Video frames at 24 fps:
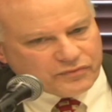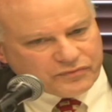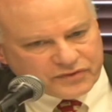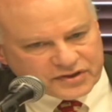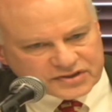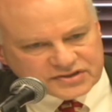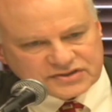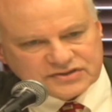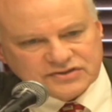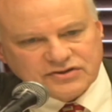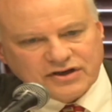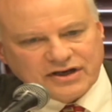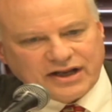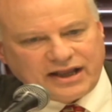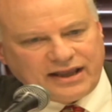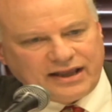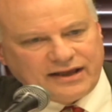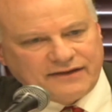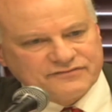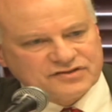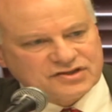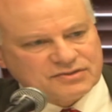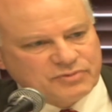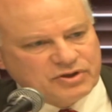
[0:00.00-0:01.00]
This is going to
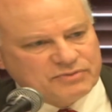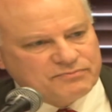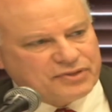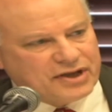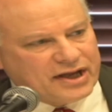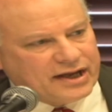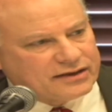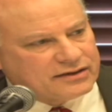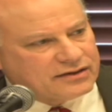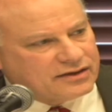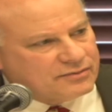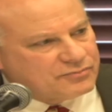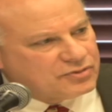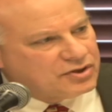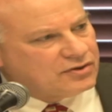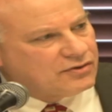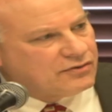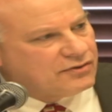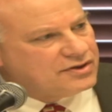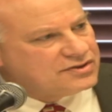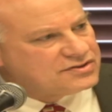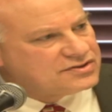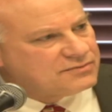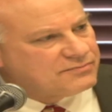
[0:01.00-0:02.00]
have some impact, and I'm
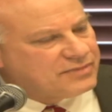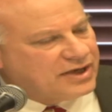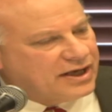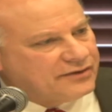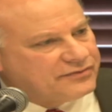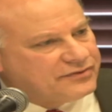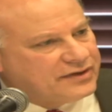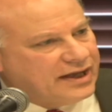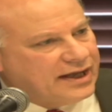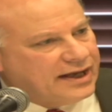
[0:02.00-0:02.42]
curious about